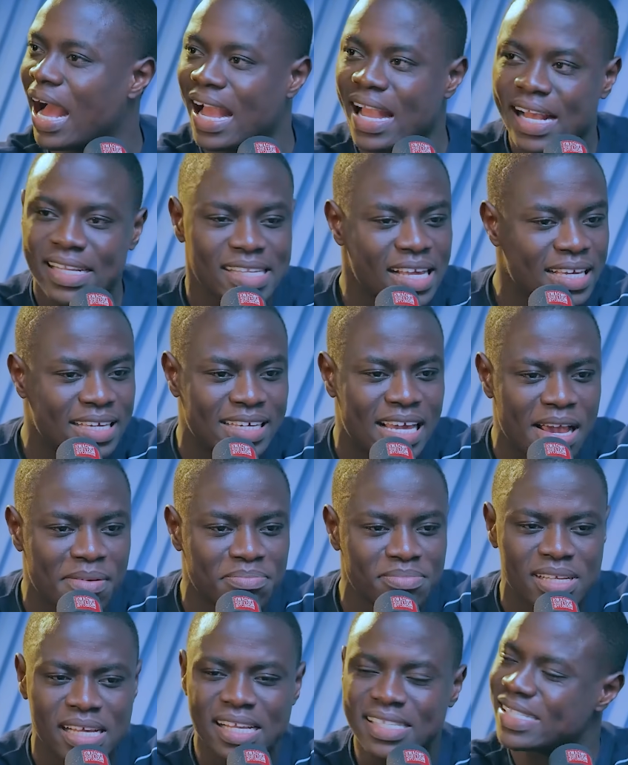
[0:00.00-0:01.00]
I hear a
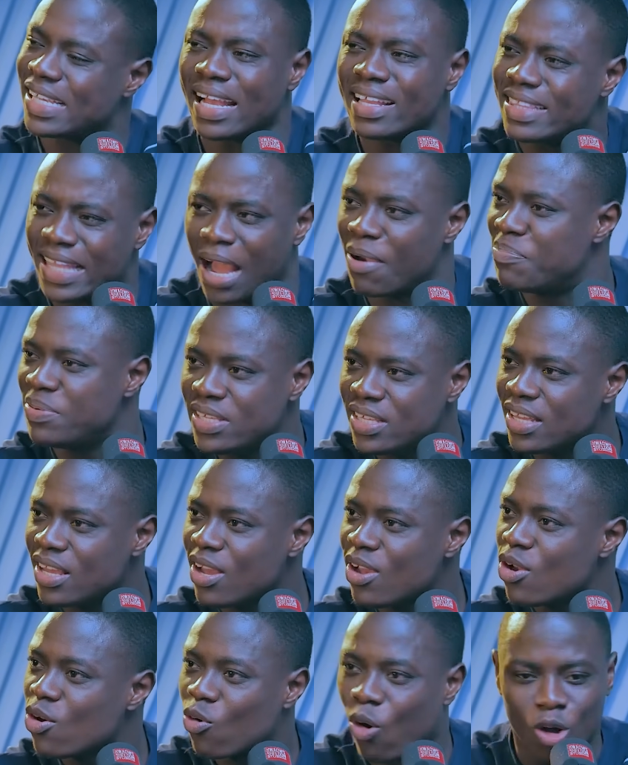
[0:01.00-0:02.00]
game center
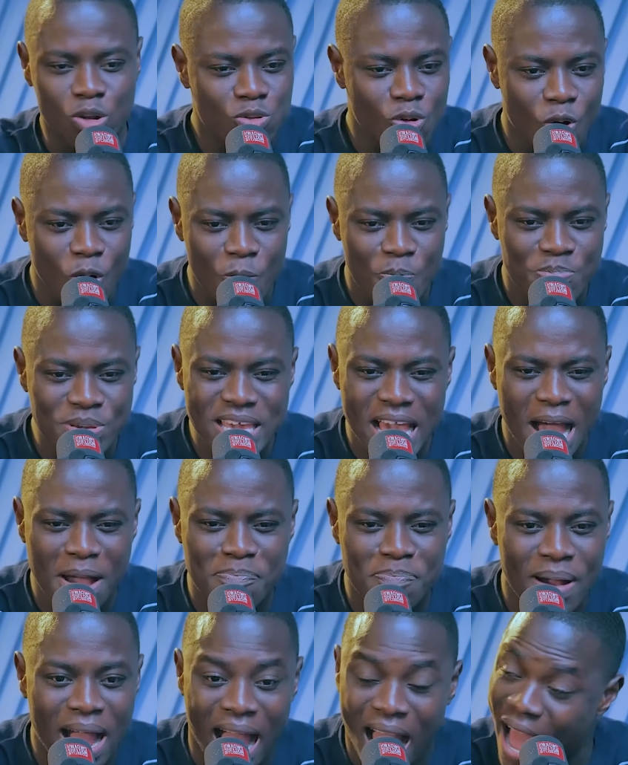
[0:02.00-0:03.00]
be. Because
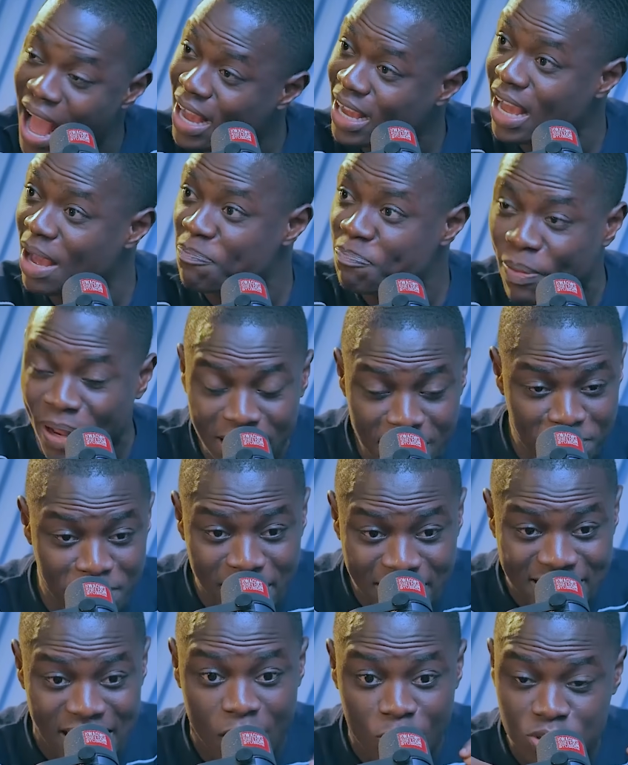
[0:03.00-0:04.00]
Obiaba and
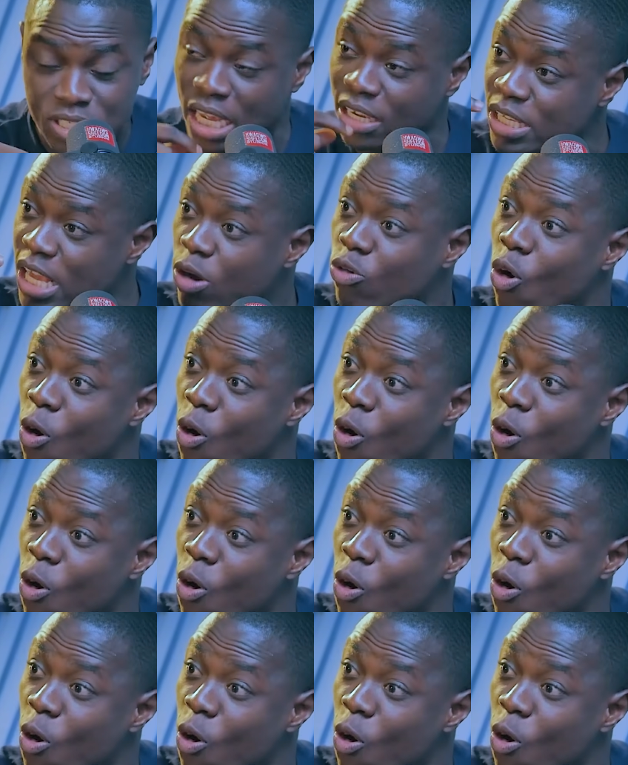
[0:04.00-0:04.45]
parliament house, you